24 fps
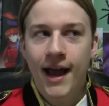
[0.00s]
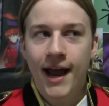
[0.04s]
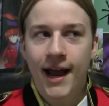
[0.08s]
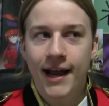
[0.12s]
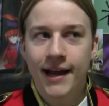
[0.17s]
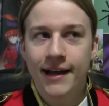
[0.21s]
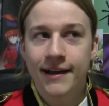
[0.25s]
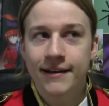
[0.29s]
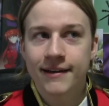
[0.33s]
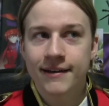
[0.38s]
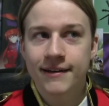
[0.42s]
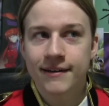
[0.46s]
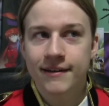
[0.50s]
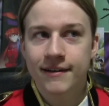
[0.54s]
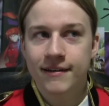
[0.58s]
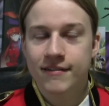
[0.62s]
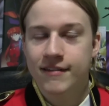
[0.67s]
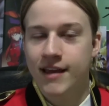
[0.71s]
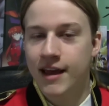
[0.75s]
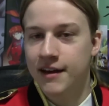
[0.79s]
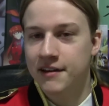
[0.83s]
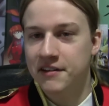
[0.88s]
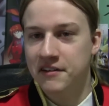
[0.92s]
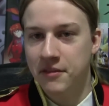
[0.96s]
And it's
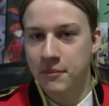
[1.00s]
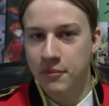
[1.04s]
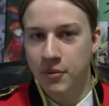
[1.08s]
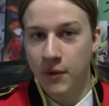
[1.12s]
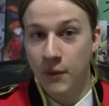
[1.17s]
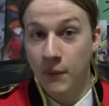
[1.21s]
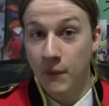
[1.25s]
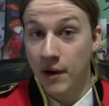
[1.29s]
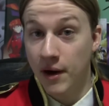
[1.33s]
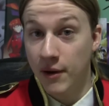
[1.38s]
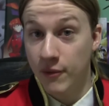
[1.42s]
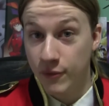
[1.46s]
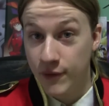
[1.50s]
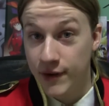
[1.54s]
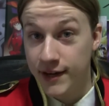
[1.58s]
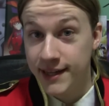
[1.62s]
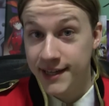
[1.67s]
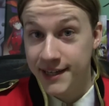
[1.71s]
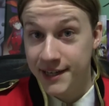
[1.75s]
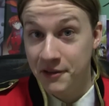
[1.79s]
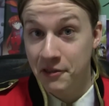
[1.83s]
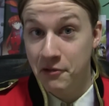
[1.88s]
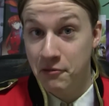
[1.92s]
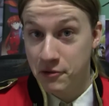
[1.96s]
getting to the point where I
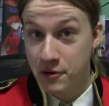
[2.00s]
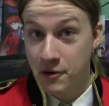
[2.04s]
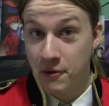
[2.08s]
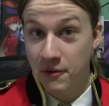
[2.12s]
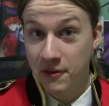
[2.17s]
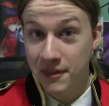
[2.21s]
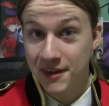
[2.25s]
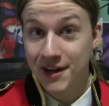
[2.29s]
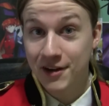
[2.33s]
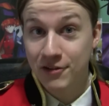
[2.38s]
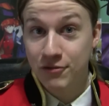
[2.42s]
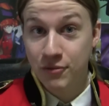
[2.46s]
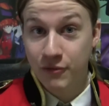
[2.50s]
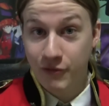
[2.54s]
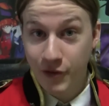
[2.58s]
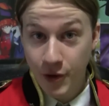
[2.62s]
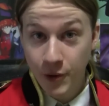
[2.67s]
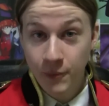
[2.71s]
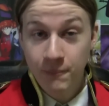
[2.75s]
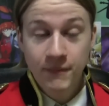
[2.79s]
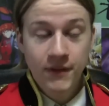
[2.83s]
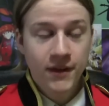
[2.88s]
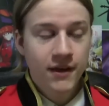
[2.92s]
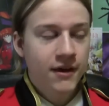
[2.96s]
really need to record the next
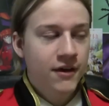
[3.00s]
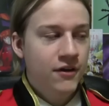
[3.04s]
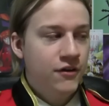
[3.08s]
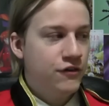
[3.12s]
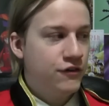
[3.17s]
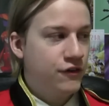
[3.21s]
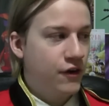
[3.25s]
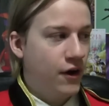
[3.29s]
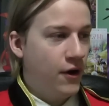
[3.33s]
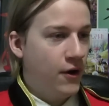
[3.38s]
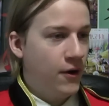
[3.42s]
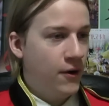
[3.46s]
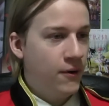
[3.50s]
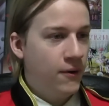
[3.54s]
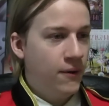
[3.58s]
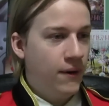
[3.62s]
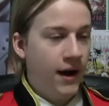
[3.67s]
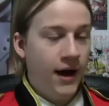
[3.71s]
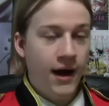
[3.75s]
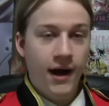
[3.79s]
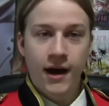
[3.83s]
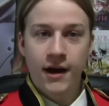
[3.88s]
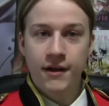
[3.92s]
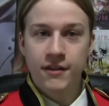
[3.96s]
review. So,
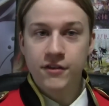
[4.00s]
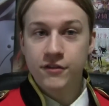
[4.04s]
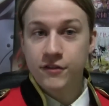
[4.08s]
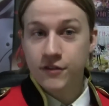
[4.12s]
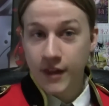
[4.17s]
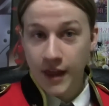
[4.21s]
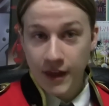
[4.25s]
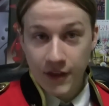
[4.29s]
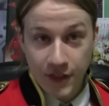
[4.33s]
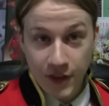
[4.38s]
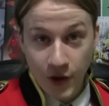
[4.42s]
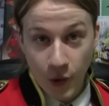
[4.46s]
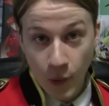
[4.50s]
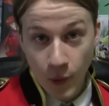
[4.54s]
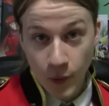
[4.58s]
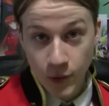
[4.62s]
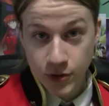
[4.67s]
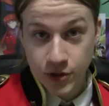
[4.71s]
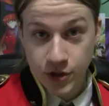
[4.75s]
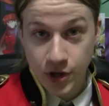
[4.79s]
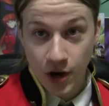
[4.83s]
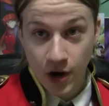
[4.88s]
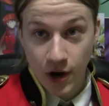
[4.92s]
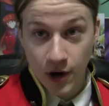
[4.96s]
this is like the
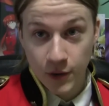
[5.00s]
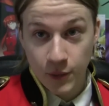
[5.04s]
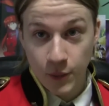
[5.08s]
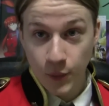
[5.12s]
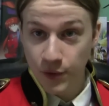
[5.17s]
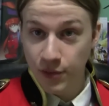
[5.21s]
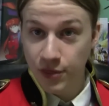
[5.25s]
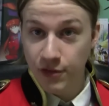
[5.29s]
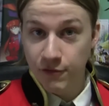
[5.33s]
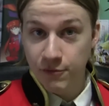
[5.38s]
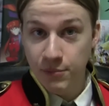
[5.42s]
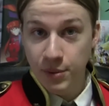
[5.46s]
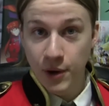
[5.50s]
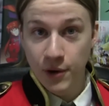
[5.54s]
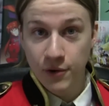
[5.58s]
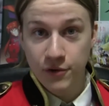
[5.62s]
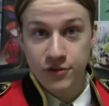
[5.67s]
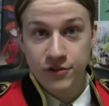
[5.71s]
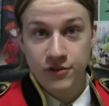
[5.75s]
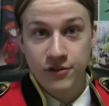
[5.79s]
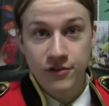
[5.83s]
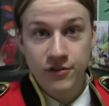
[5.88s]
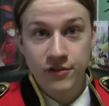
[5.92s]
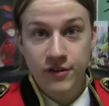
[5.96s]
old guard worth of
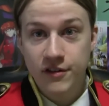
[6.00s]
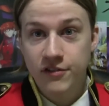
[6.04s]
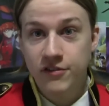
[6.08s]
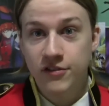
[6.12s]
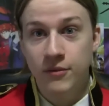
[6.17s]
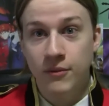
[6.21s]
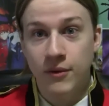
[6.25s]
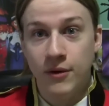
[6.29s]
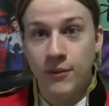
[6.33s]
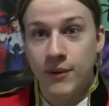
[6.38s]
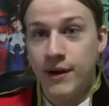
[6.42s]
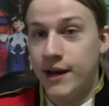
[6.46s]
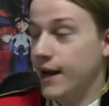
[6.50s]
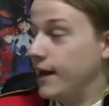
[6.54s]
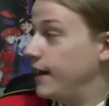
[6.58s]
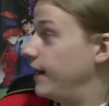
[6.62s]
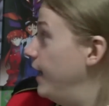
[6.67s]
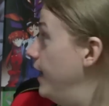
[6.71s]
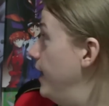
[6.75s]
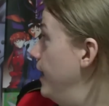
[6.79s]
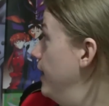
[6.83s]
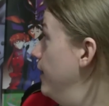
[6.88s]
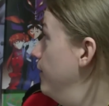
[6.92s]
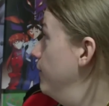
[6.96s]
posters. Let's see what we got.
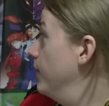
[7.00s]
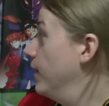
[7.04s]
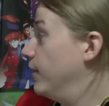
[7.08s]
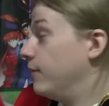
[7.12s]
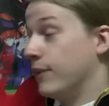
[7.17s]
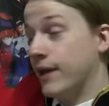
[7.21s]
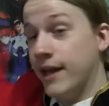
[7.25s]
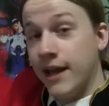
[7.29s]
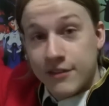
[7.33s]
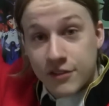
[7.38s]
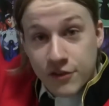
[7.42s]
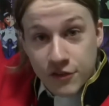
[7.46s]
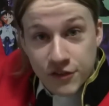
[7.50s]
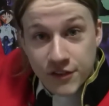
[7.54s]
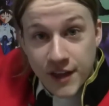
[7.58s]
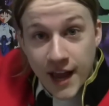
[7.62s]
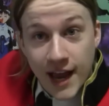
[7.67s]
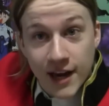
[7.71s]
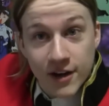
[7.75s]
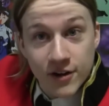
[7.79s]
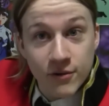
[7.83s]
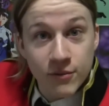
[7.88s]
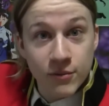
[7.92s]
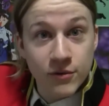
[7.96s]
We got the
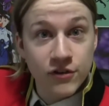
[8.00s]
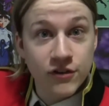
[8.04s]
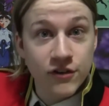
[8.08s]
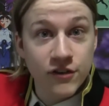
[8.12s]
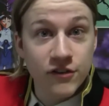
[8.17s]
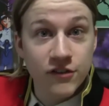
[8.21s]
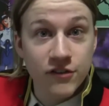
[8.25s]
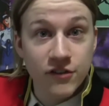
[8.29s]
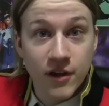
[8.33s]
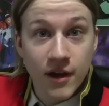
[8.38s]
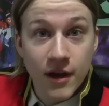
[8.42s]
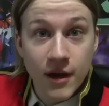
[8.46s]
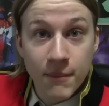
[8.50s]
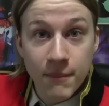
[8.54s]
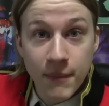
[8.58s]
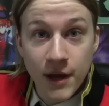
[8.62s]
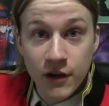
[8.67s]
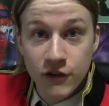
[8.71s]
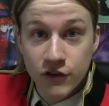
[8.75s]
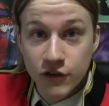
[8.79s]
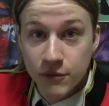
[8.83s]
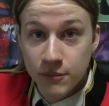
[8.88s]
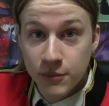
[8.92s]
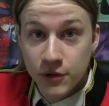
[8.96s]
standard, which is
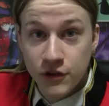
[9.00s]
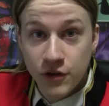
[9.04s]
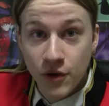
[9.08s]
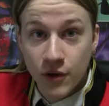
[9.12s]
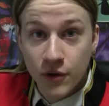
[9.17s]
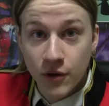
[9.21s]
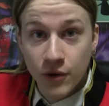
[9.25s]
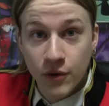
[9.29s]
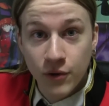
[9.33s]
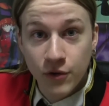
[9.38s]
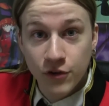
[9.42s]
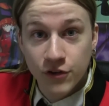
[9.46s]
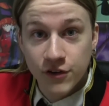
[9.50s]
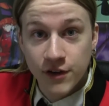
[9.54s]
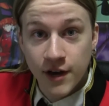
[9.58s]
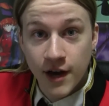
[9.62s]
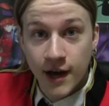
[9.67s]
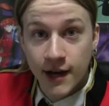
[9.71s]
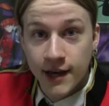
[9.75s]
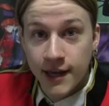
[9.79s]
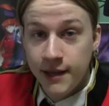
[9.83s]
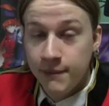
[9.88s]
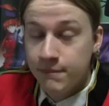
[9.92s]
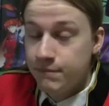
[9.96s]
Major Motoko
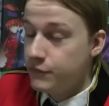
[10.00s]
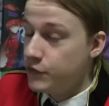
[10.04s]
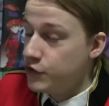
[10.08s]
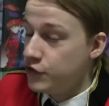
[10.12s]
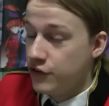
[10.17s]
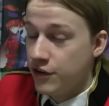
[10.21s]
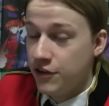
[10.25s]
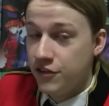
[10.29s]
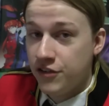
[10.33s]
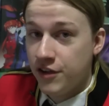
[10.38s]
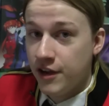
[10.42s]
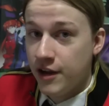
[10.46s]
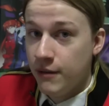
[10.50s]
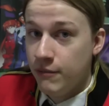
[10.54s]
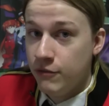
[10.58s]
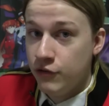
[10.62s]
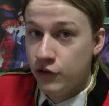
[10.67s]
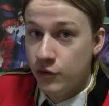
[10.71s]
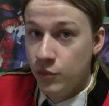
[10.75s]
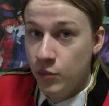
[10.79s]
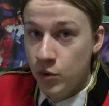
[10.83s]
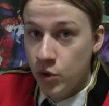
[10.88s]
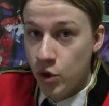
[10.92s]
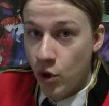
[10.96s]
Kusanagi. She's here.
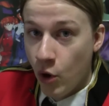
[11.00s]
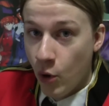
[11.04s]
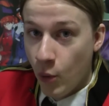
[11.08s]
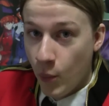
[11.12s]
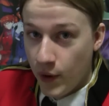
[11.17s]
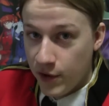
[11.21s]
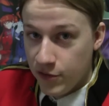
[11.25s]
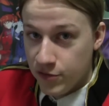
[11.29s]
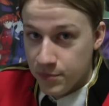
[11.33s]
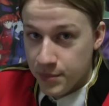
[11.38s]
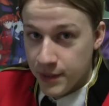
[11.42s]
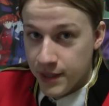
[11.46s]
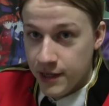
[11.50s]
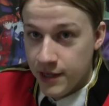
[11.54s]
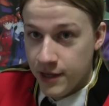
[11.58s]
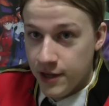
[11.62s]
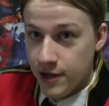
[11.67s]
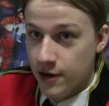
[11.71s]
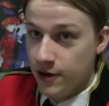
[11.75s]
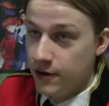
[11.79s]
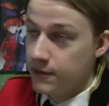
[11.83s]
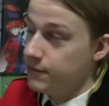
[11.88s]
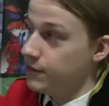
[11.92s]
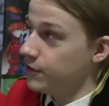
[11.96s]
She will always be here.